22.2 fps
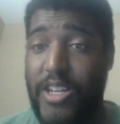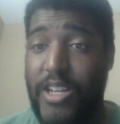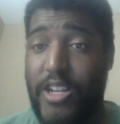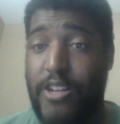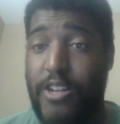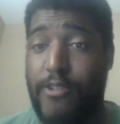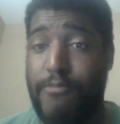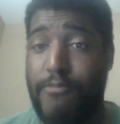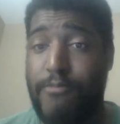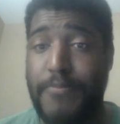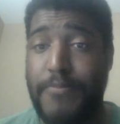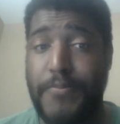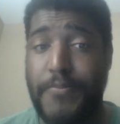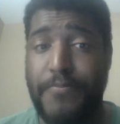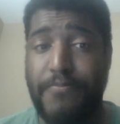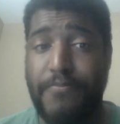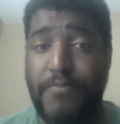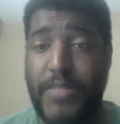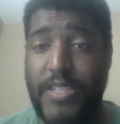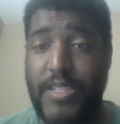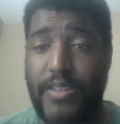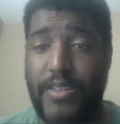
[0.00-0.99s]
you know.
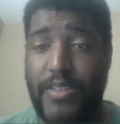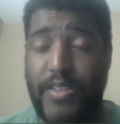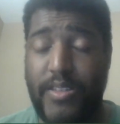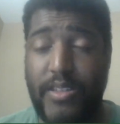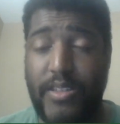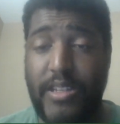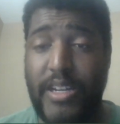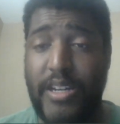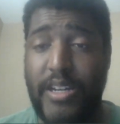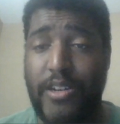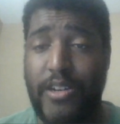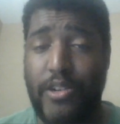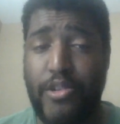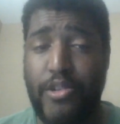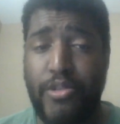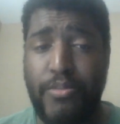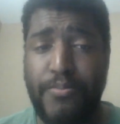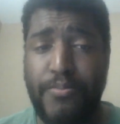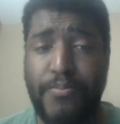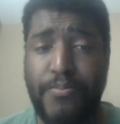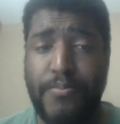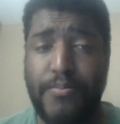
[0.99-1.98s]

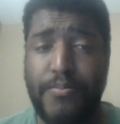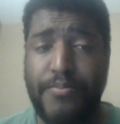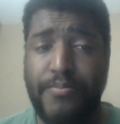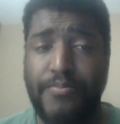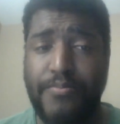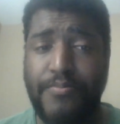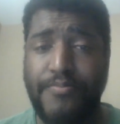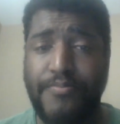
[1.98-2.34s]
So,